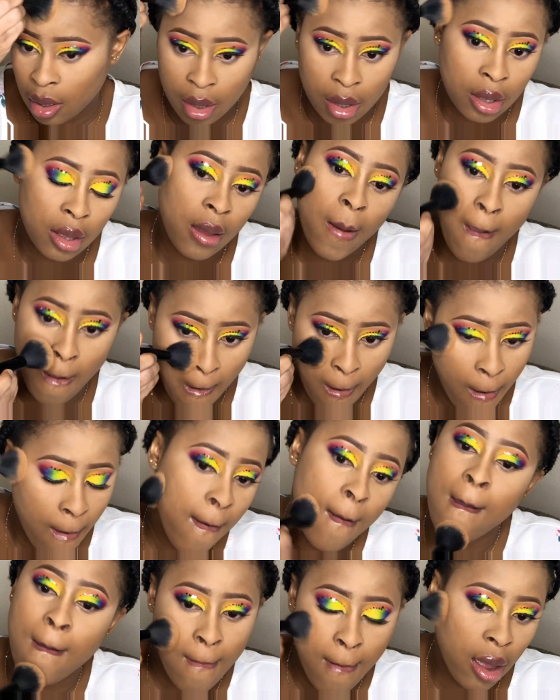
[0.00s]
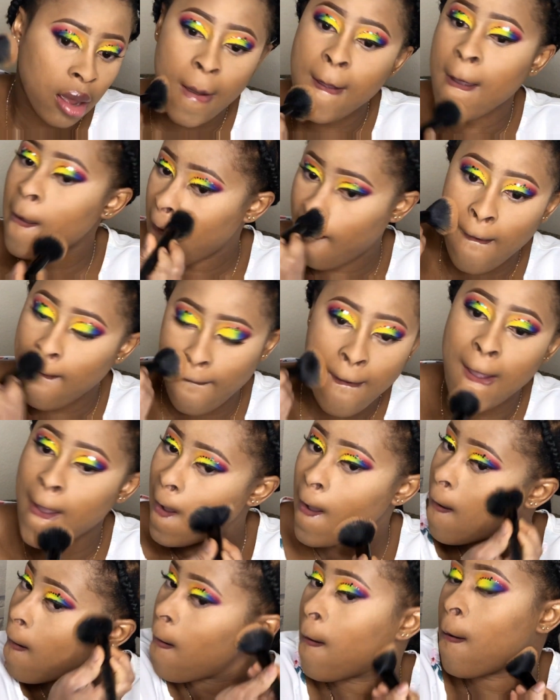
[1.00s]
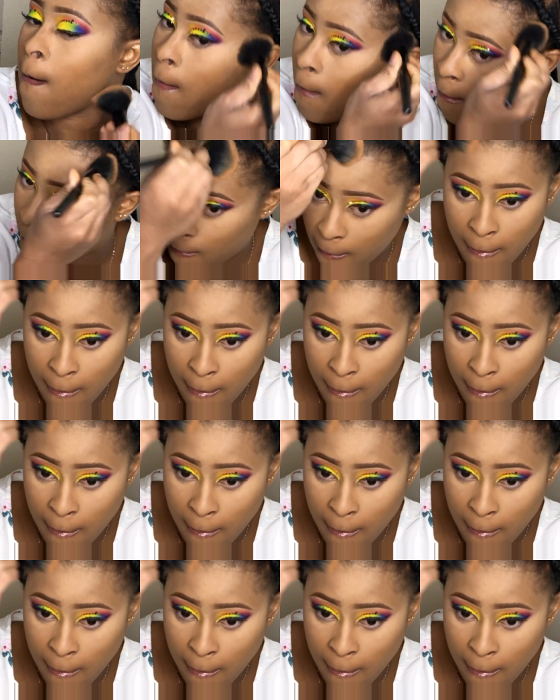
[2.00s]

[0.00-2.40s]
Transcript: everything. I go in with that Milani